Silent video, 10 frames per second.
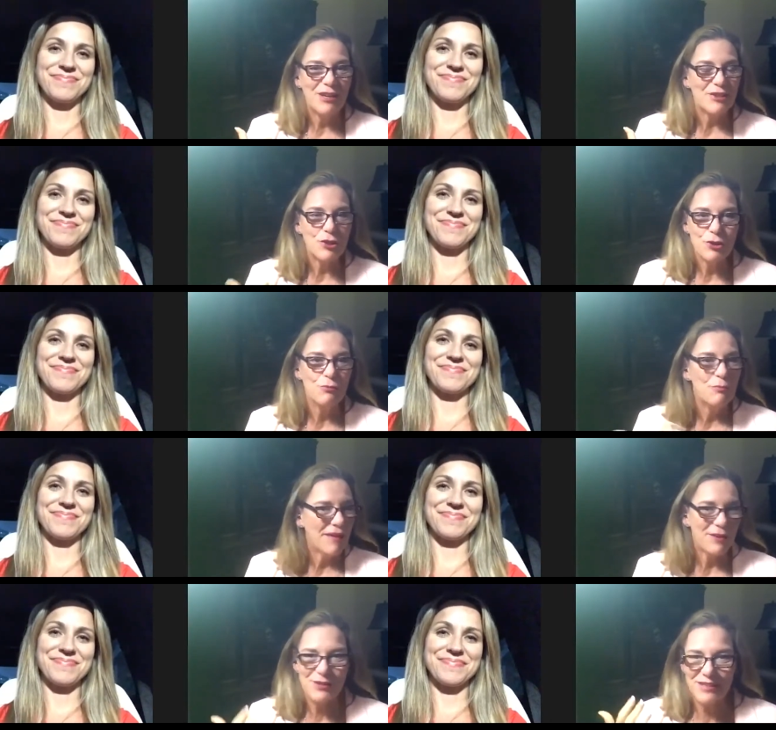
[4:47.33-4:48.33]
Speaker 1: get two
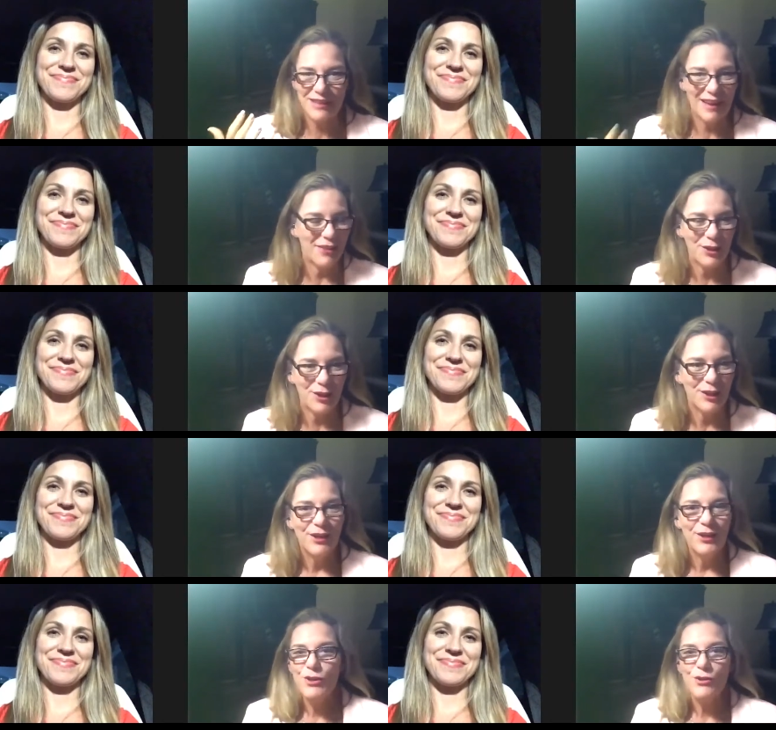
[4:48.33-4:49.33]
mothers together
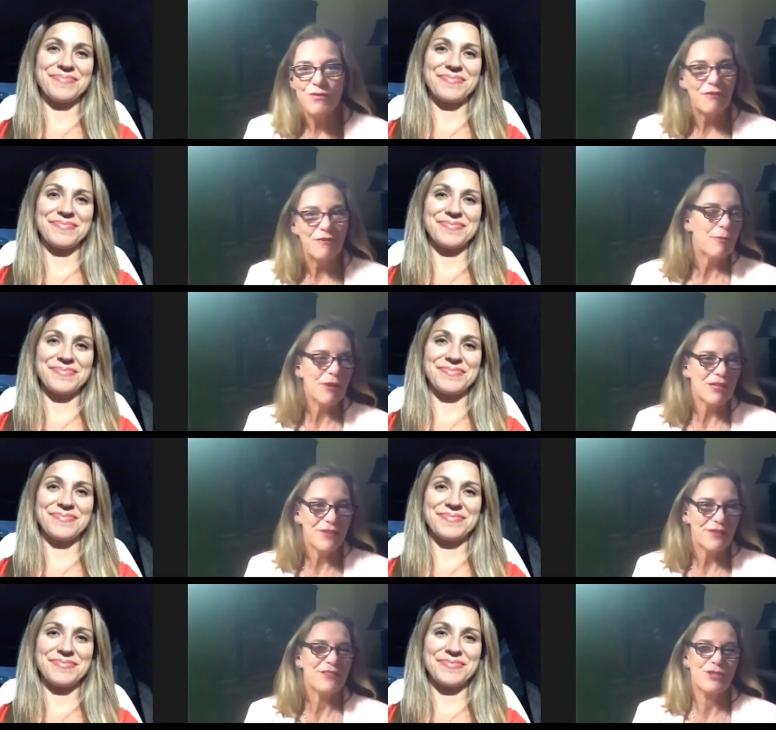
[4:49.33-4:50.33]
who've ever
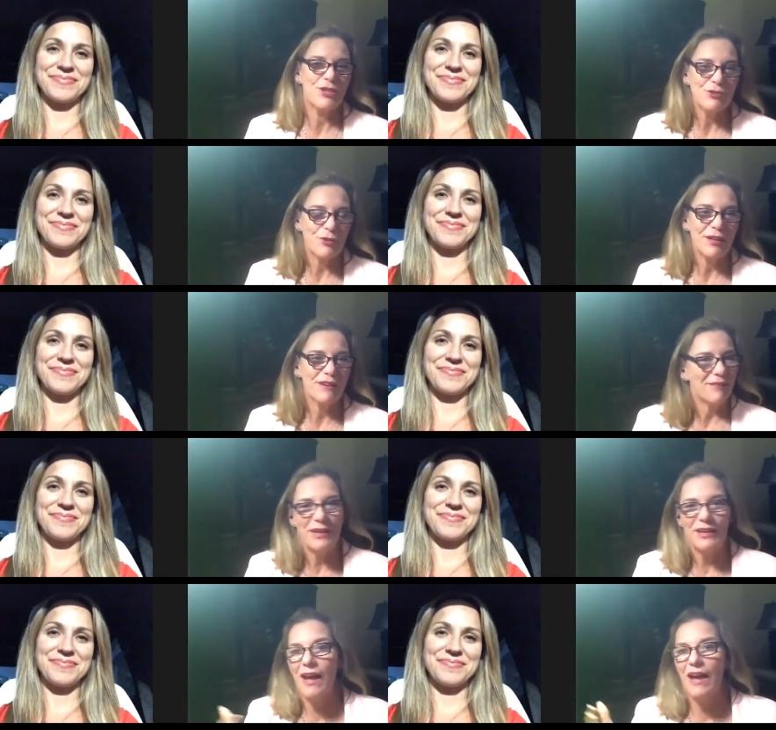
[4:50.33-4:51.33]
breastfed their children, we
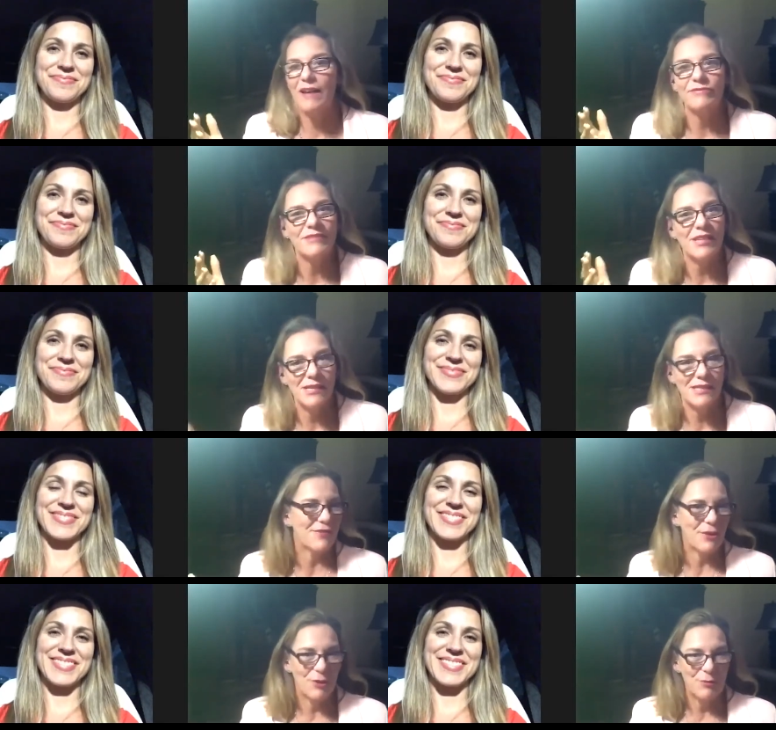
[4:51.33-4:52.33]
have tons of
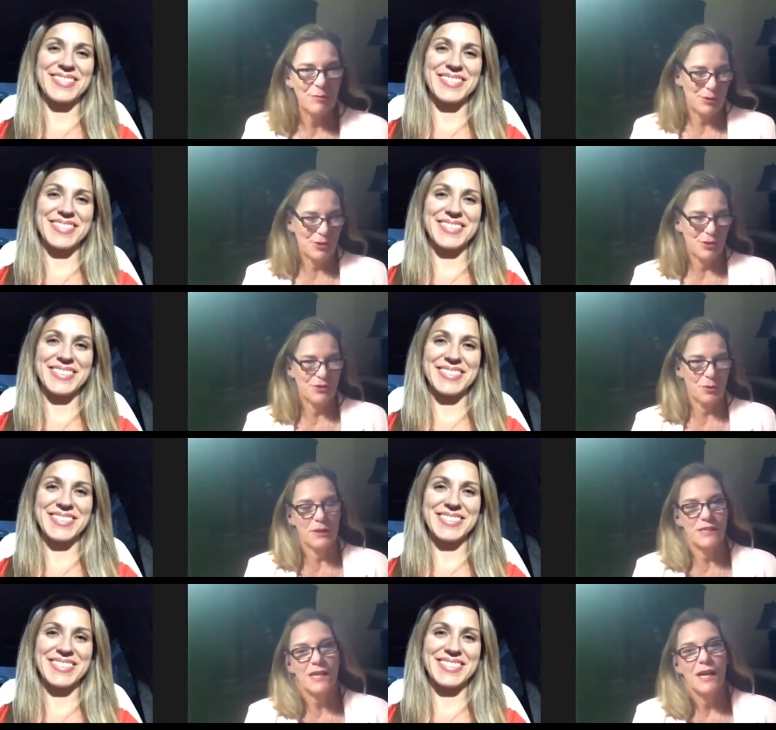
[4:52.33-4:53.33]
our own personal
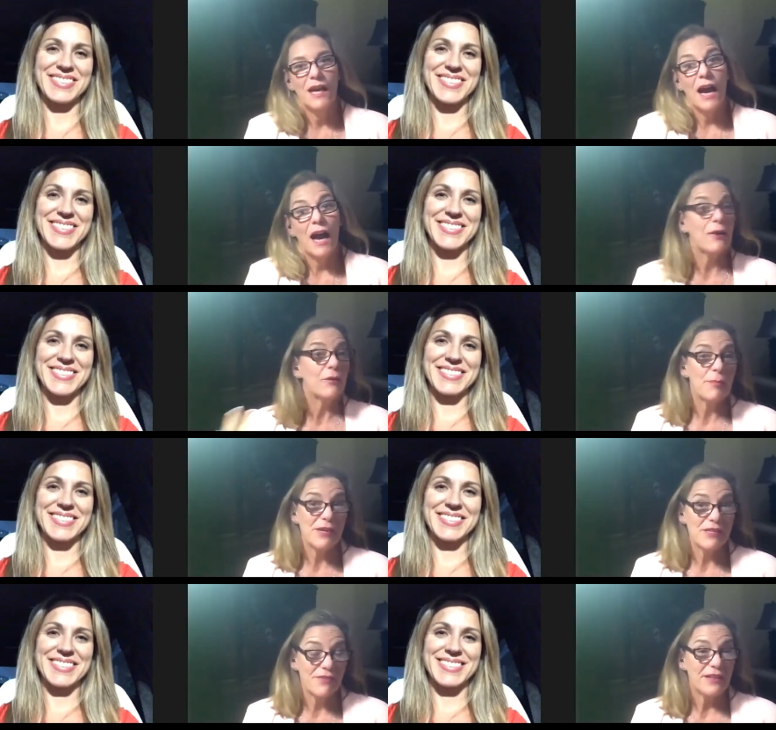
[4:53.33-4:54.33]
stories. I only
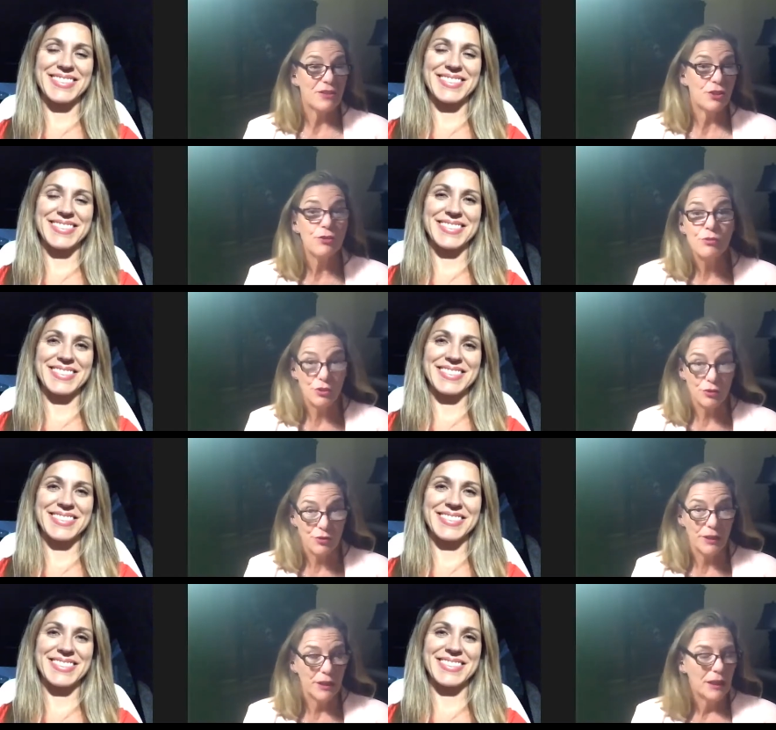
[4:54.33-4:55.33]
breastfed two
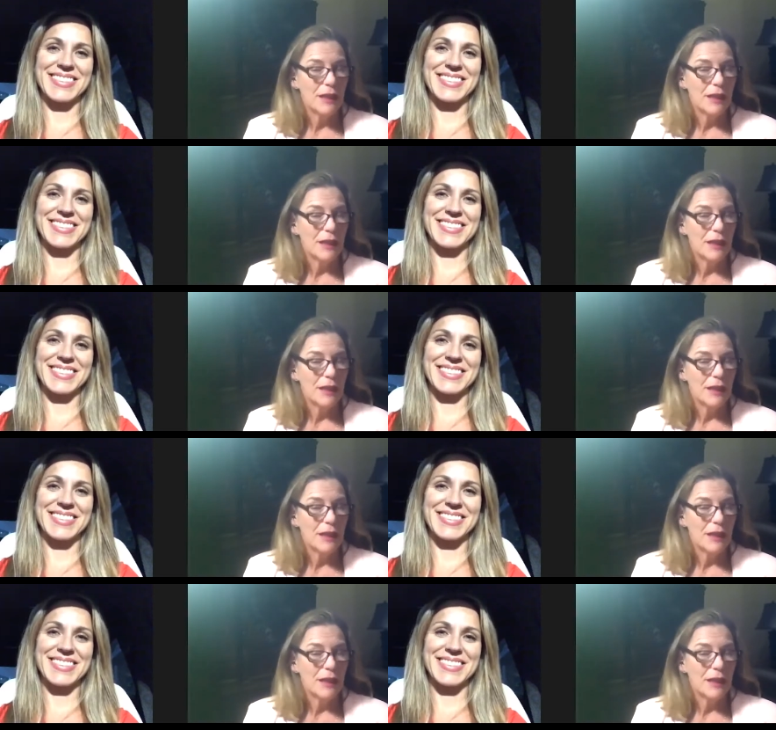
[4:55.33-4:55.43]
children.